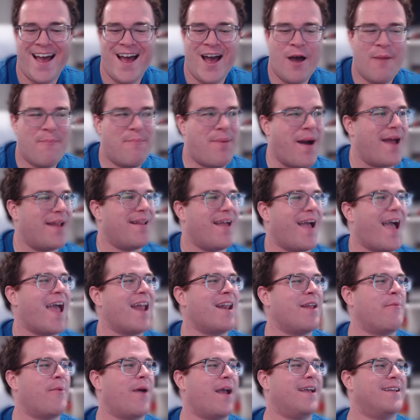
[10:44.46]
But
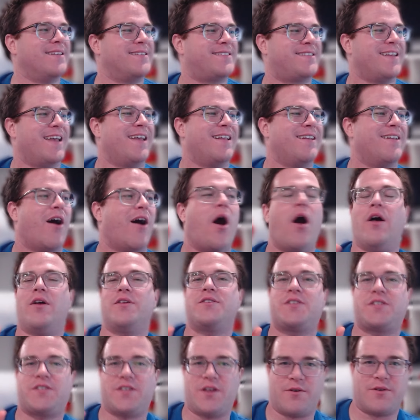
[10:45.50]
anyways, in all
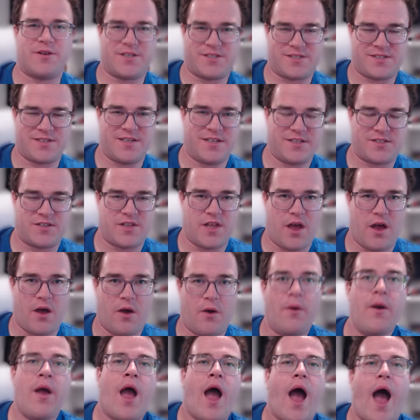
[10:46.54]
seriousness
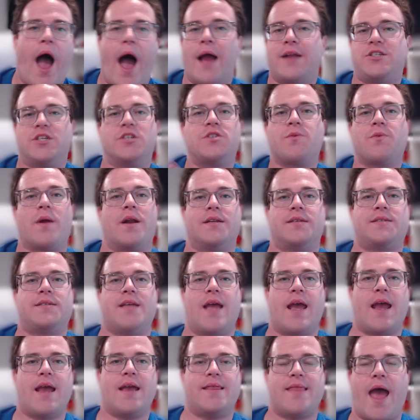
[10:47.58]
though, I just want to
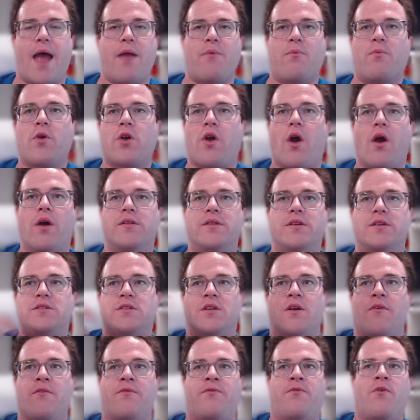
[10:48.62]
say that
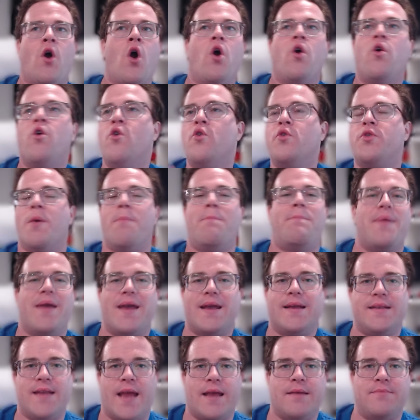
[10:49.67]
regardless of who the
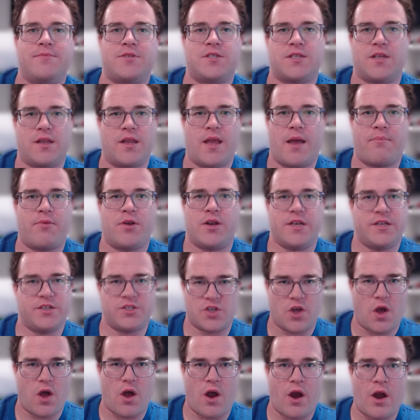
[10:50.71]
big name
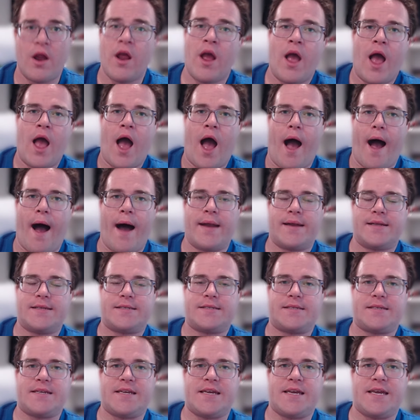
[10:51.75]
celebrities are,
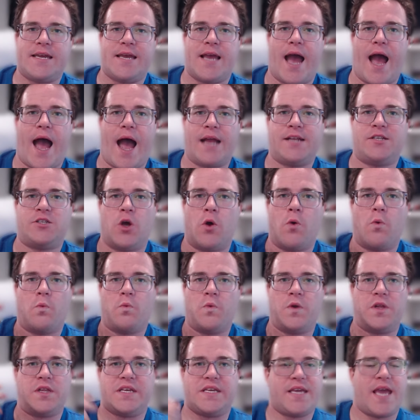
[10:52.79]
honestly, I don't
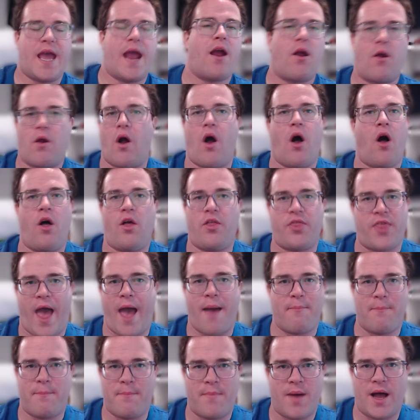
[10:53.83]
really care all
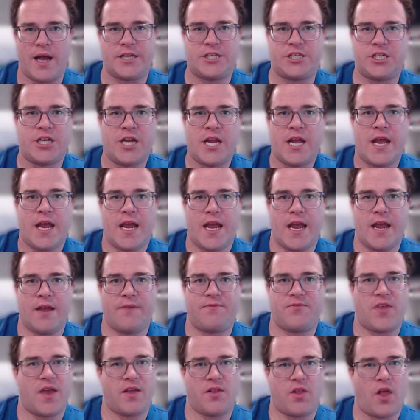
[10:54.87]
that much
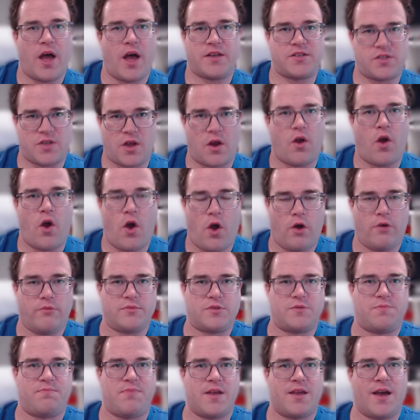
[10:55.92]
if they lost their
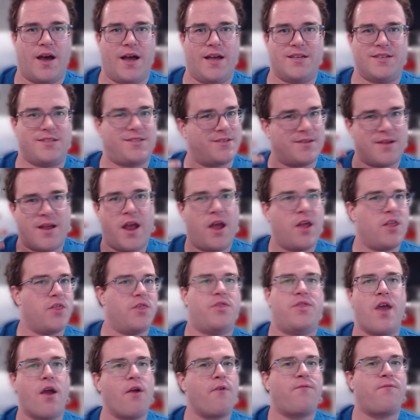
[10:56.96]
homes, because
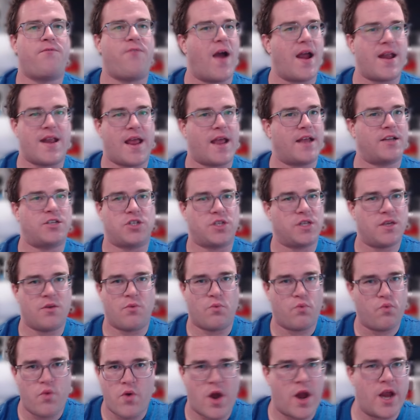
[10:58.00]
they're financially
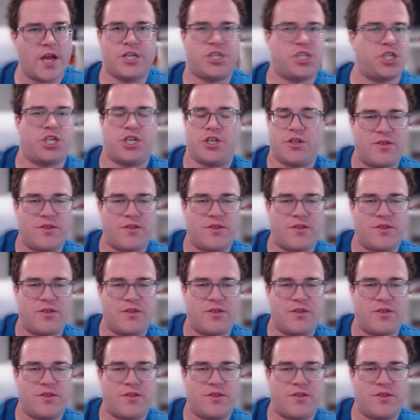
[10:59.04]
rich.